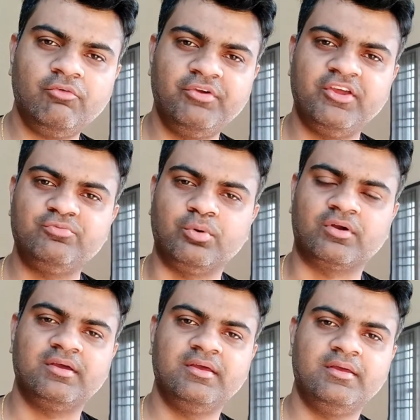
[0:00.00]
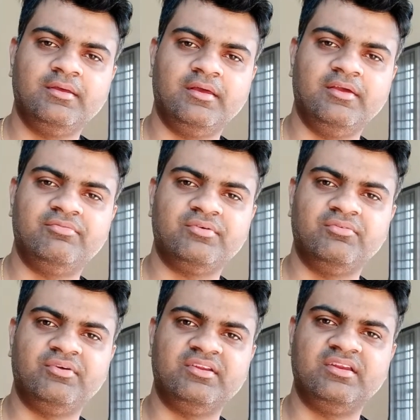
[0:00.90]
facebook if,
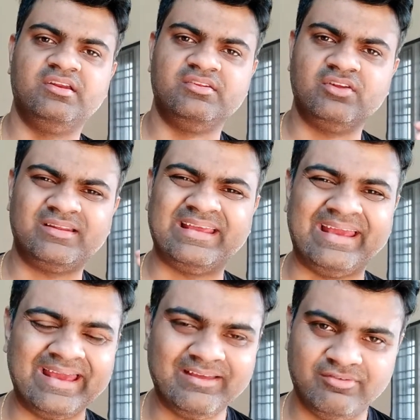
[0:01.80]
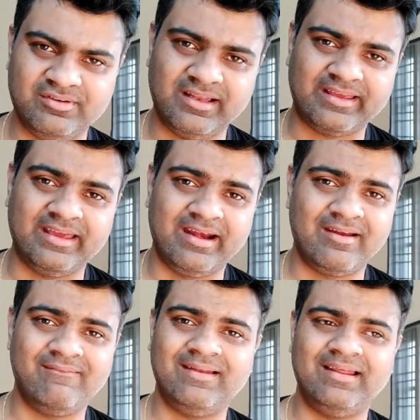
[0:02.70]
if it is nothing if it's like
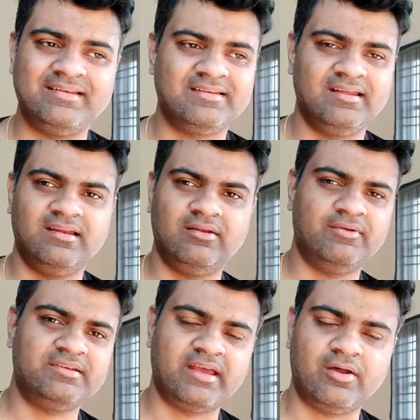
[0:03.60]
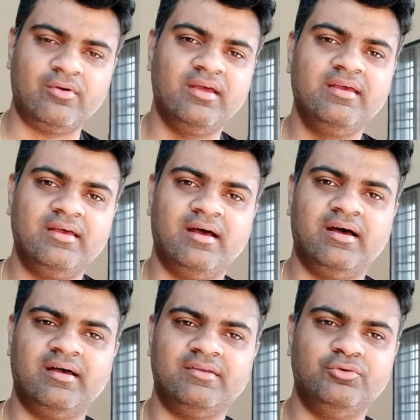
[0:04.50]
irrelevant irrelevant or
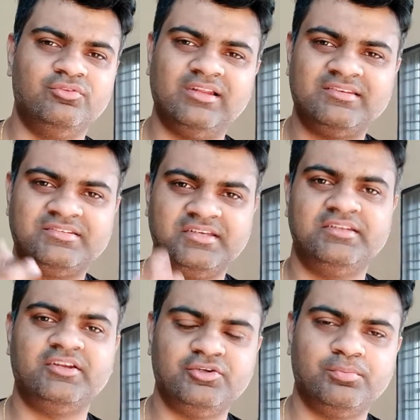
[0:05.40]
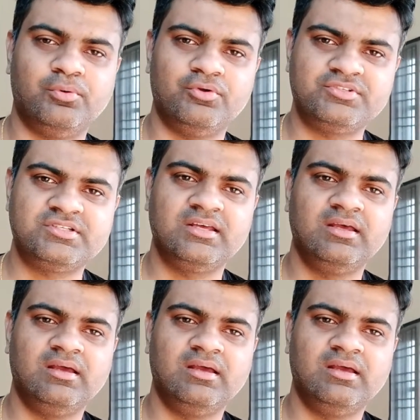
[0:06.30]
uh, useless shit that you post